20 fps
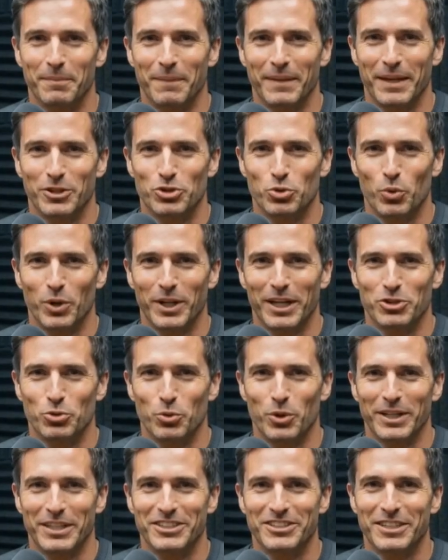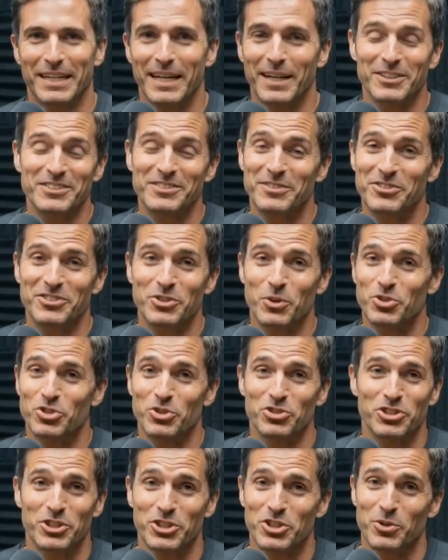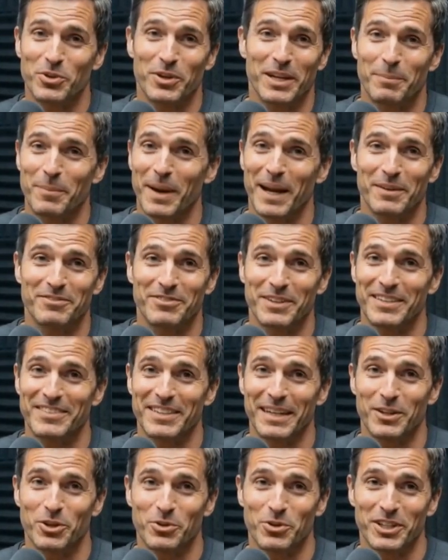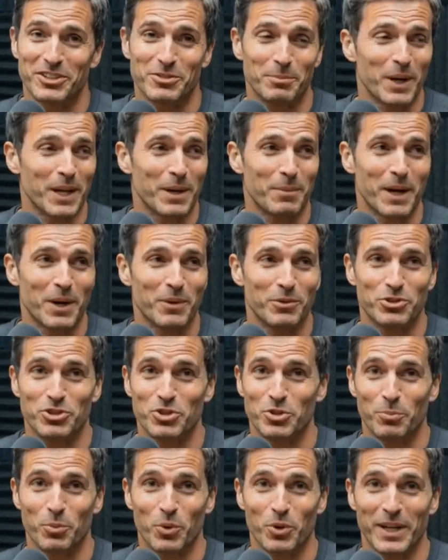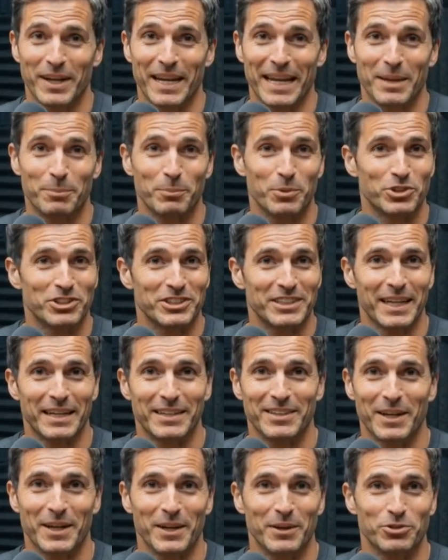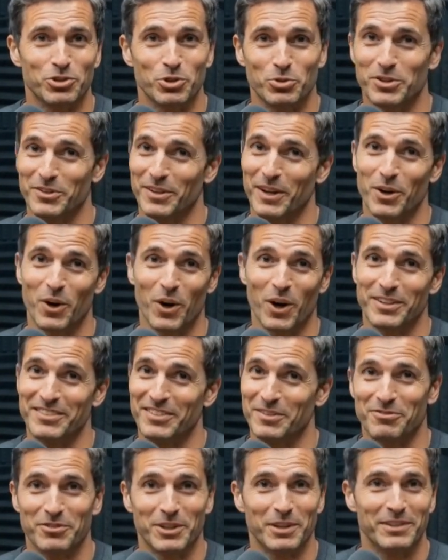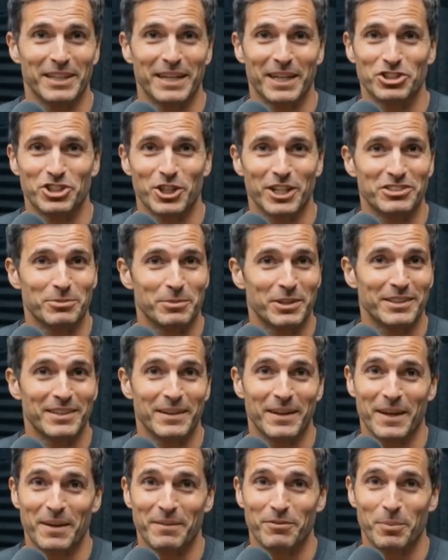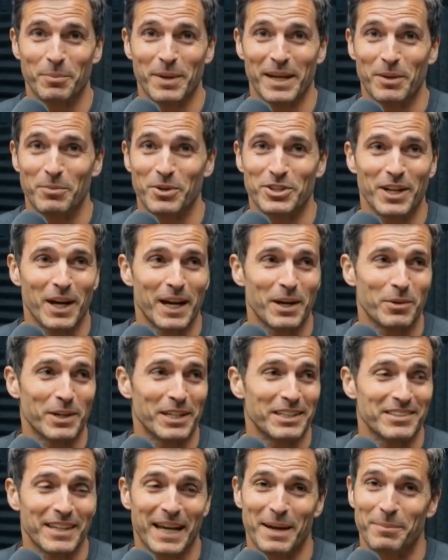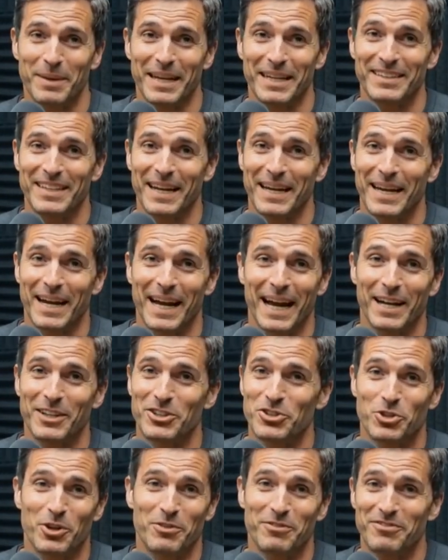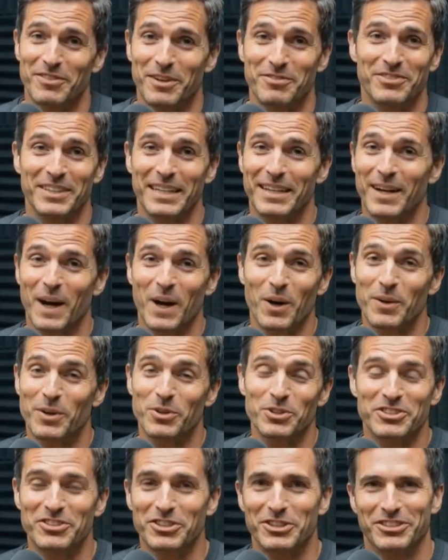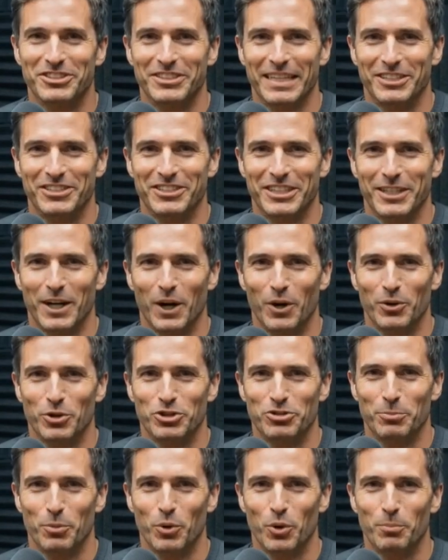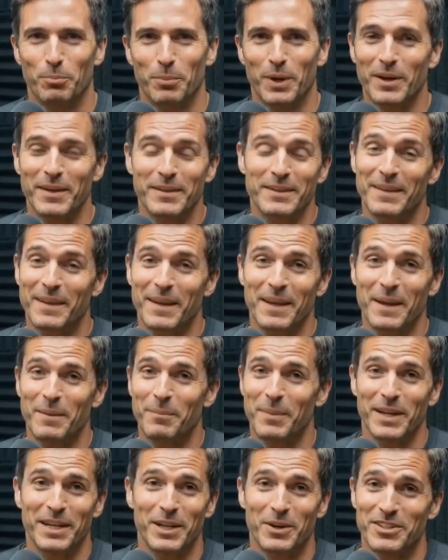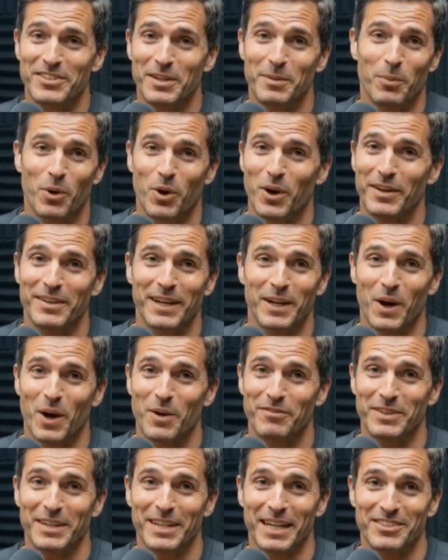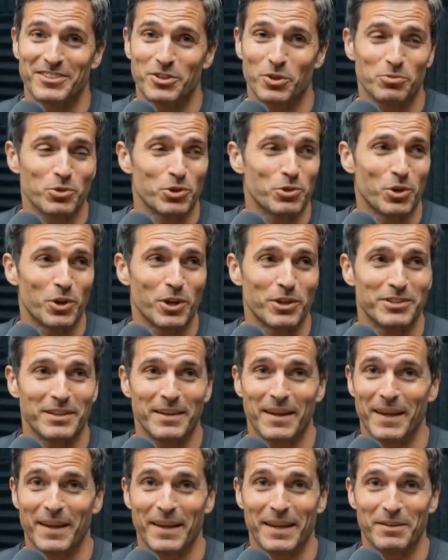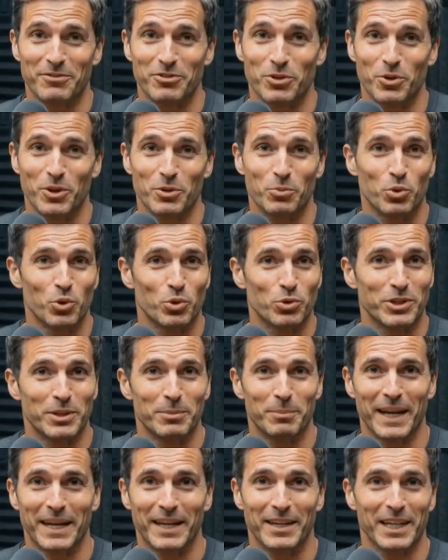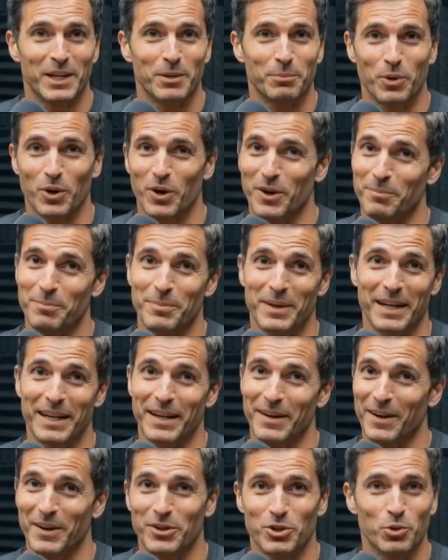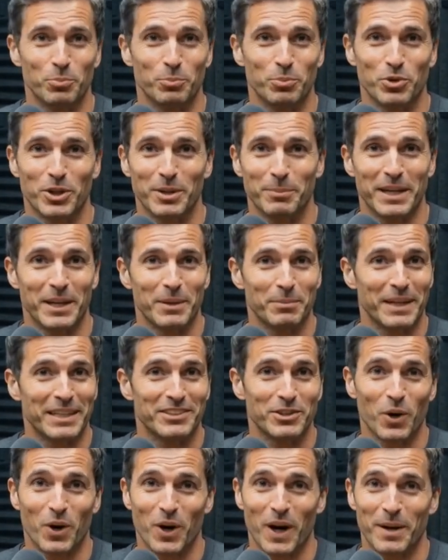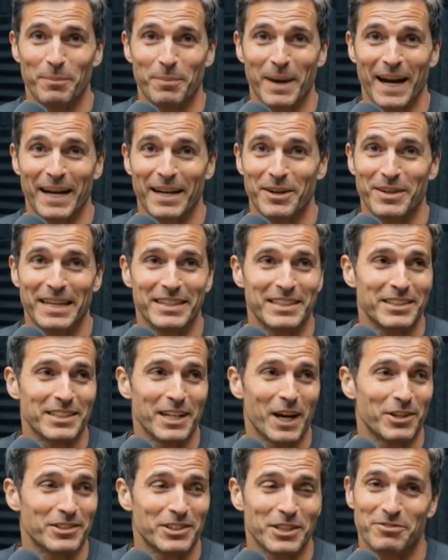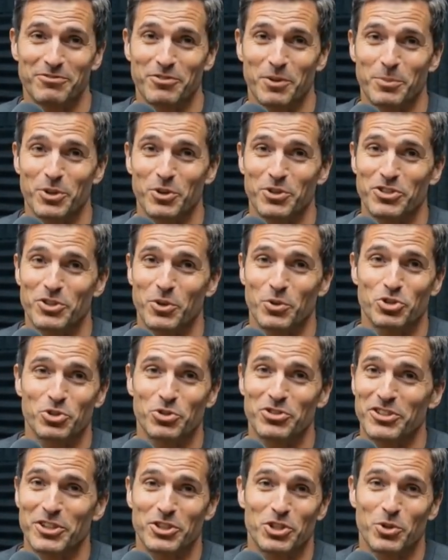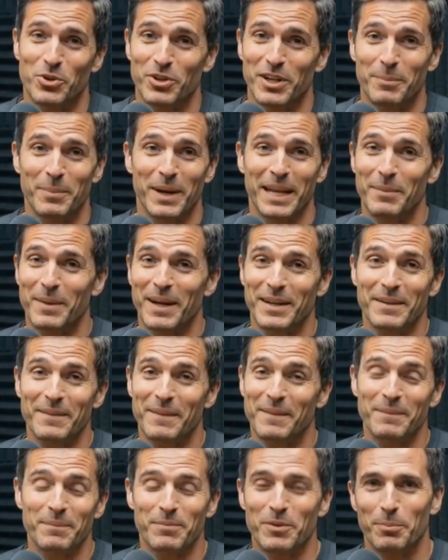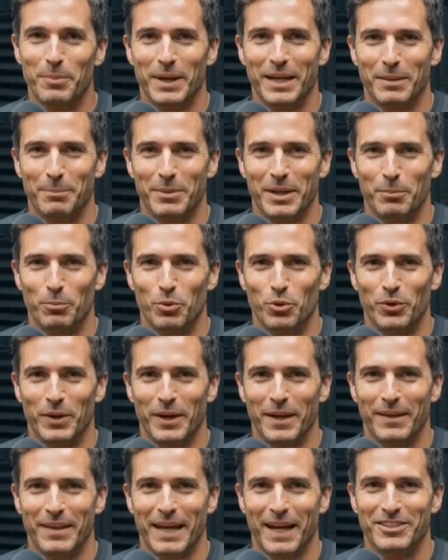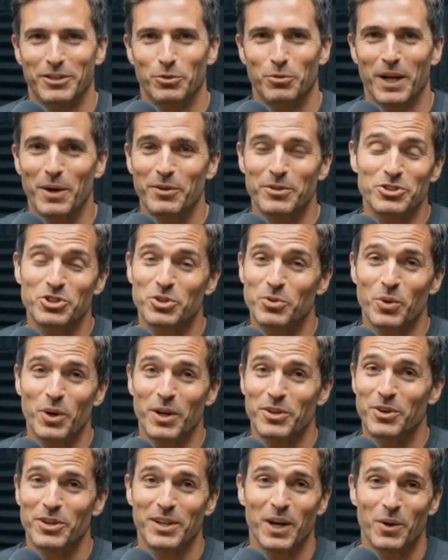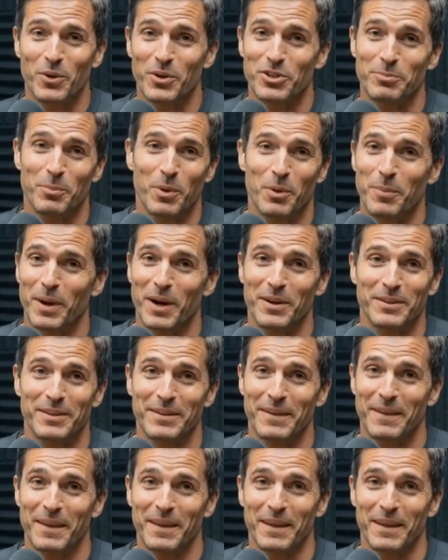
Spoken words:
In 2026, Social Security benefits increased by about 2.8% due to the cost of living adjustment. For many retirees, that means an extra $50 to $60 per month. But here's the part that often gets overlooked. If you're enrolled in Medicare Part B, your premium is automatically deducted from your Social Security payment. For many people, that's around $200 per month.